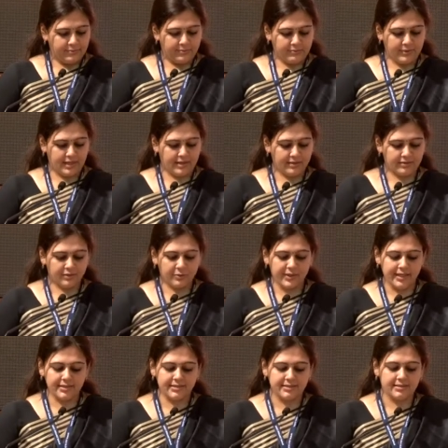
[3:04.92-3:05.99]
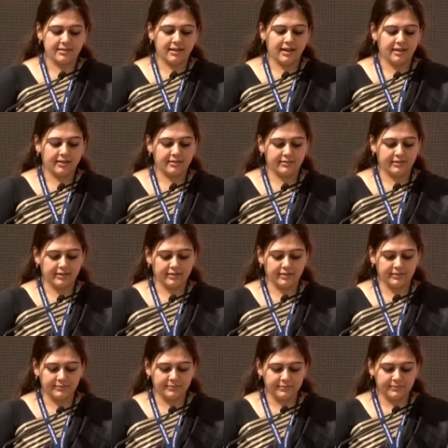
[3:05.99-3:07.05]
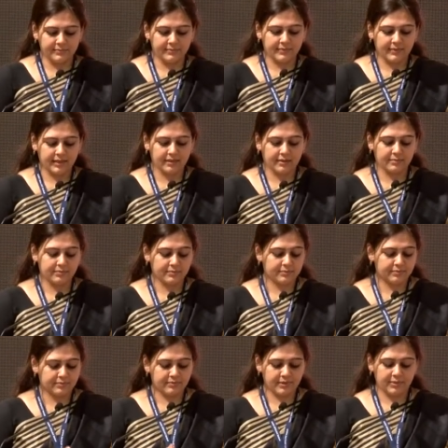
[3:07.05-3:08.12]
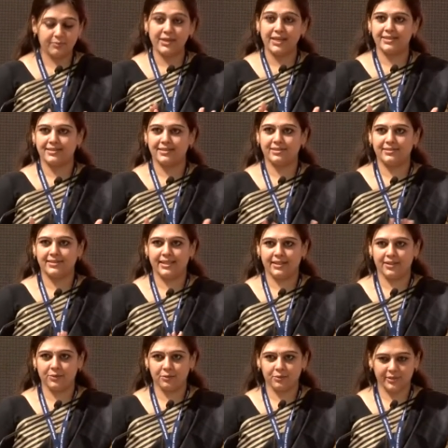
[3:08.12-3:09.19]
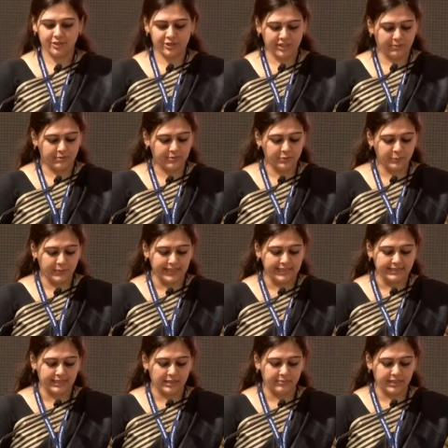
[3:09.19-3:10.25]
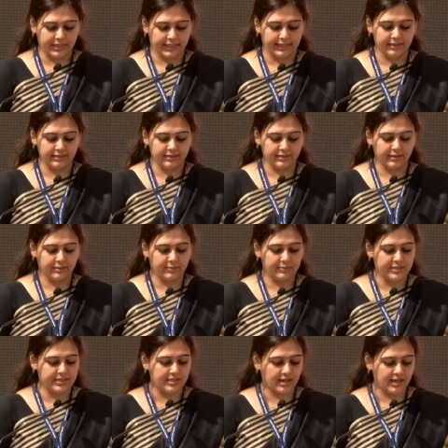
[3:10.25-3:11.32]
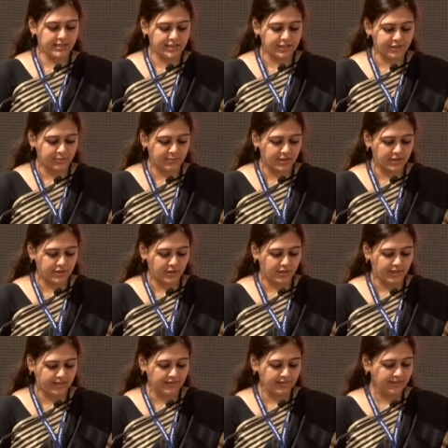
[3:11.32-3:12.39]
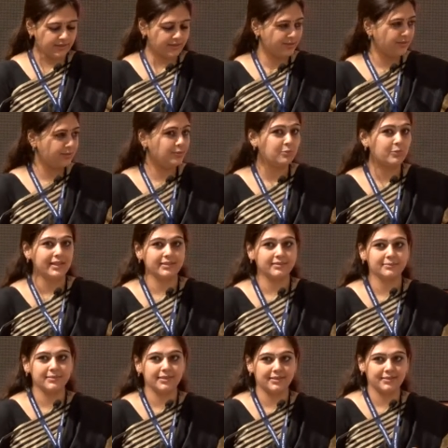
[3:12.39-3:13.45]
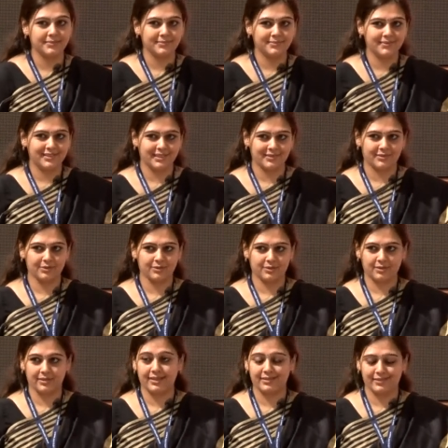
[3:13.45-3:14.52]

May I request our uh, uh, BSE CEO and Chairman to please come ahead, uh, Mr. Ashish Kumar Chauhan, to welcome the, the